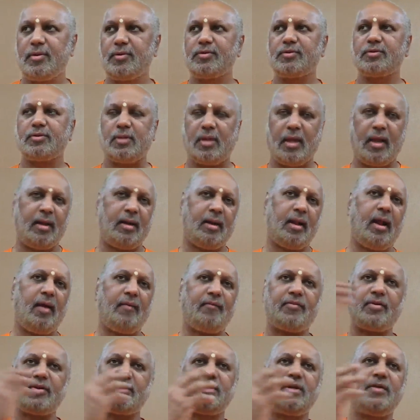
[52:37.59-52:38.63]
so that
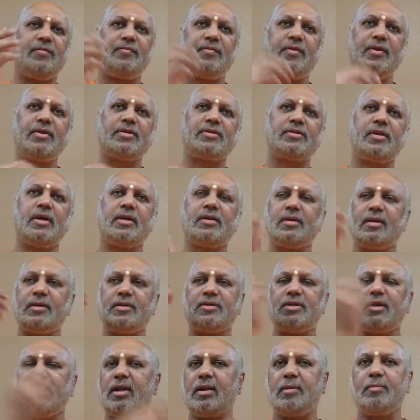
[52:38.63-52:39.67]
after she finished that, then
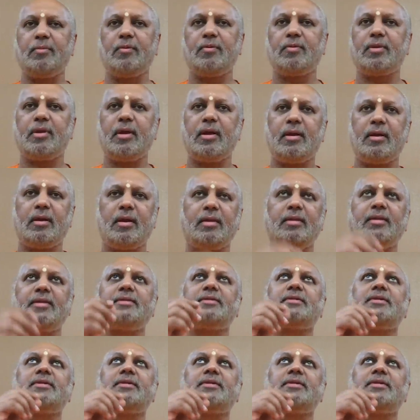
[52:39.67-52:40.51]
she removed that and then